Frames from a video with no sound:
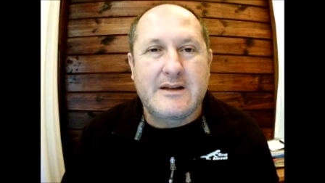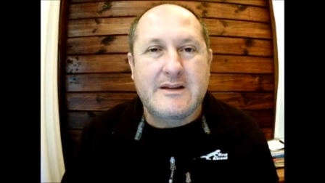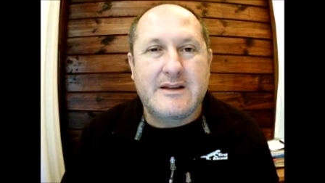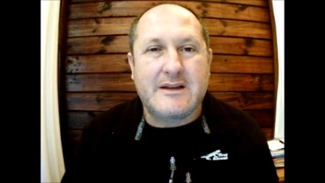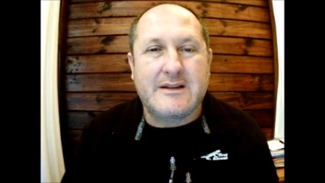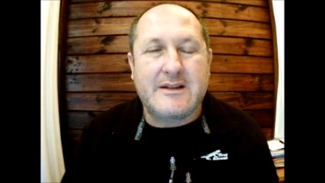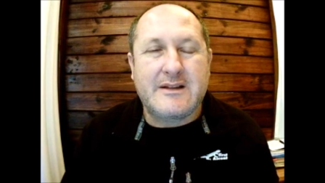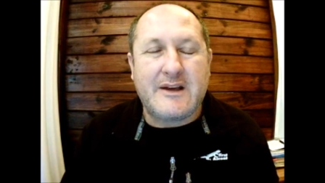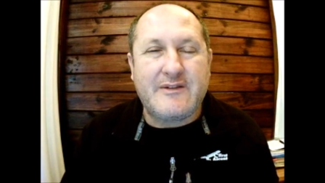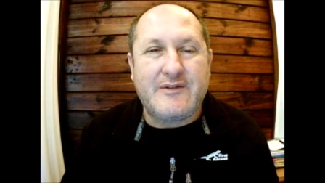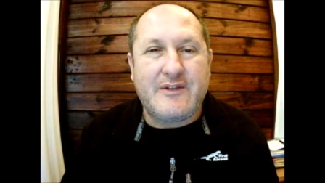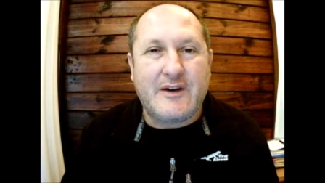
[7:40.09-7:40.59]

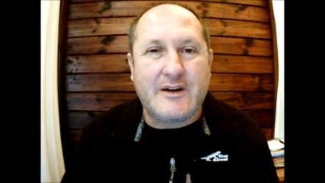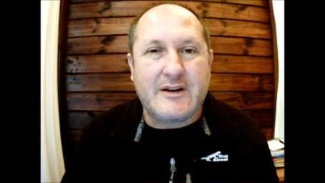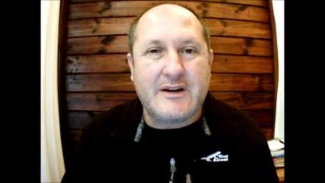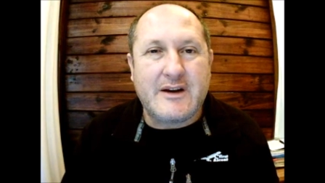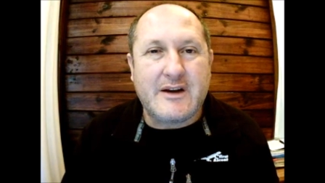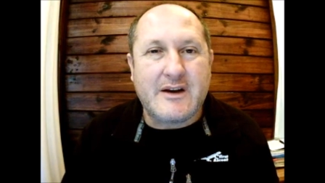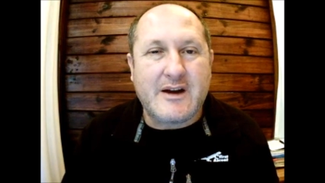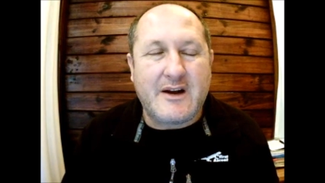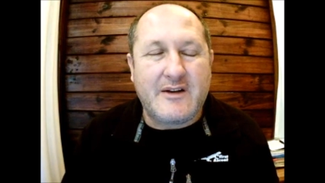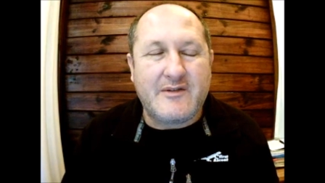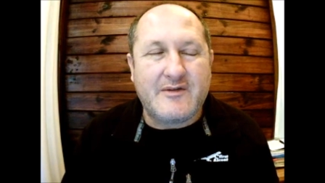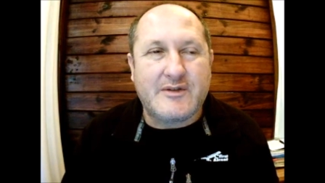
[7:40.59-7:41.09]
that they find
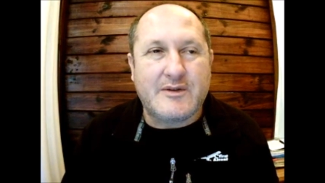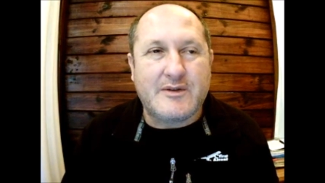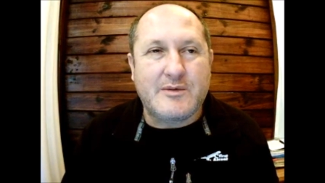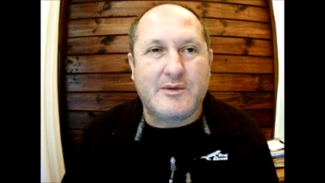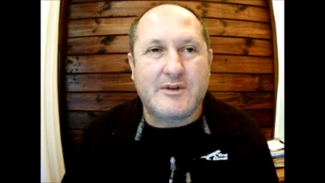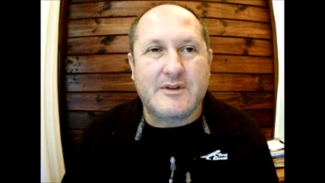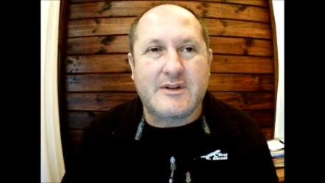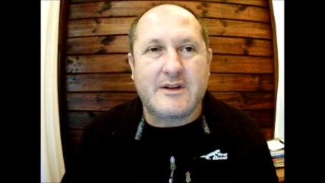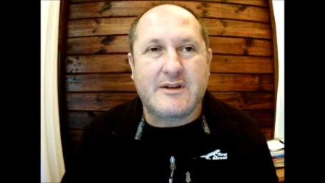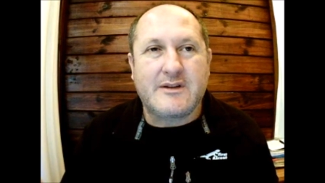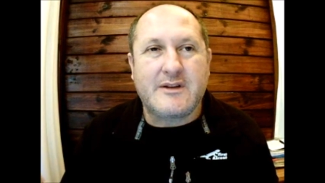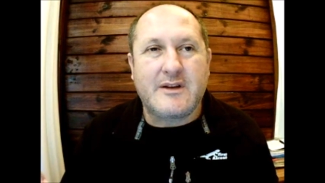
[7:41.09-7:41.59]

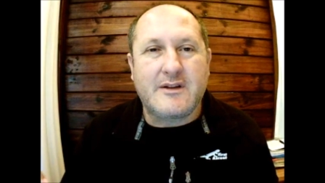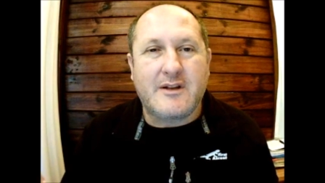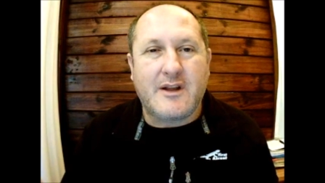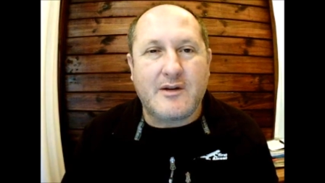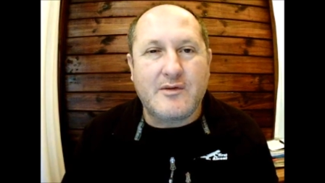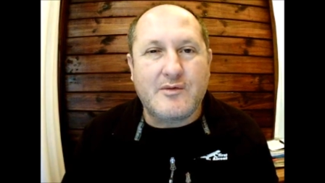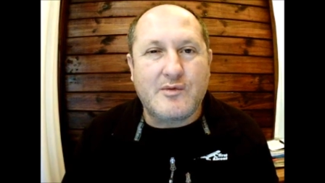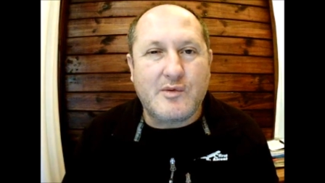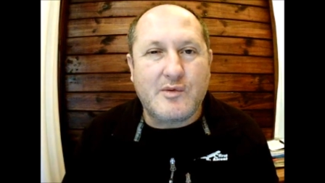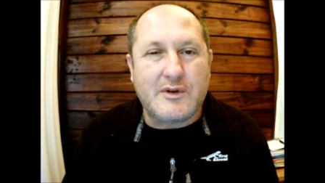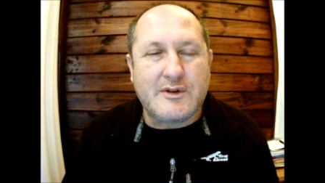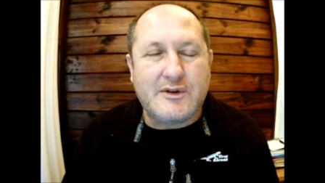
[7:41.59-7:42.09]
uncomfortable, that they
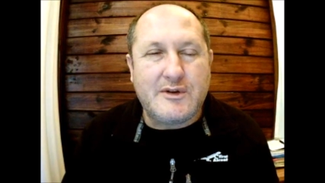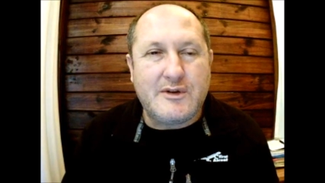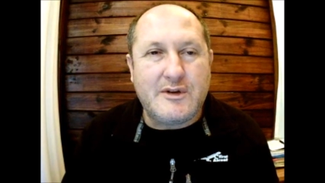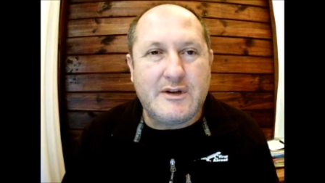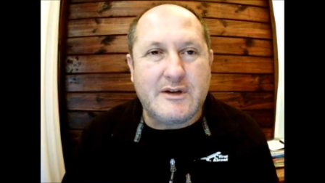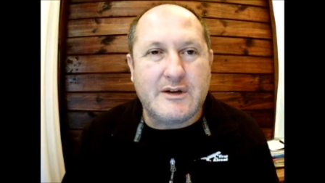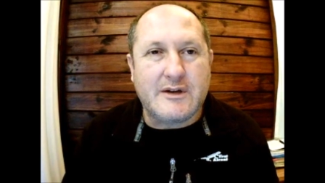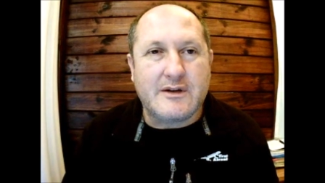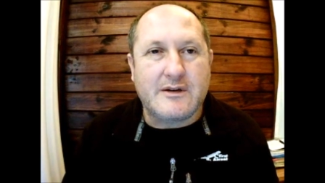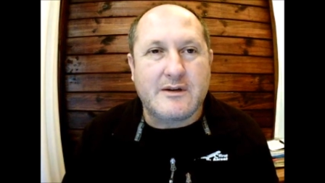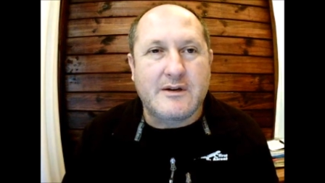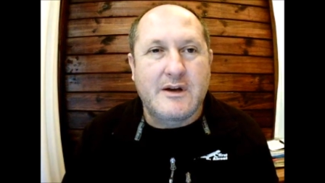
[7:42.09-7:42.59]
don't want to
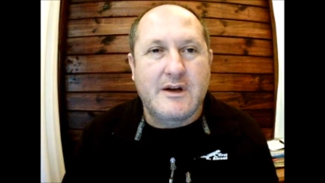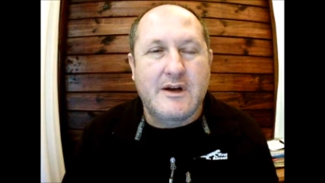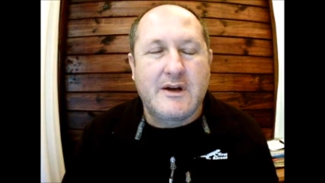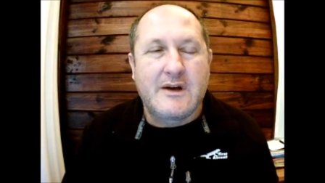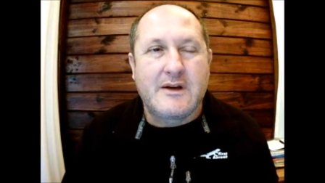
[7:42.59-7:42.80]
hear,